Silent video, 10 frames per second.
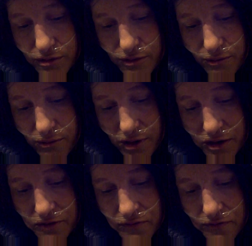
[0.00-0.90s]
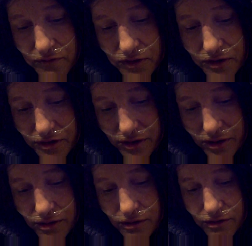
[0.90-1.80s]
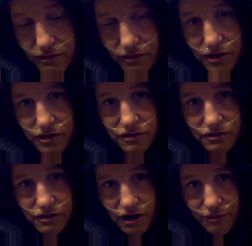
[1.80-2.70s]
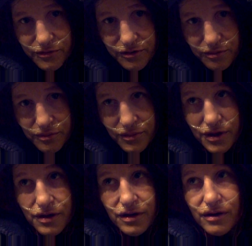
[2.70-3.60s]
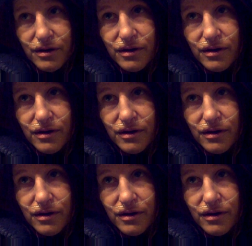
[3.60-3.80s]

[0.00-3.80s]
one of the things that has kept me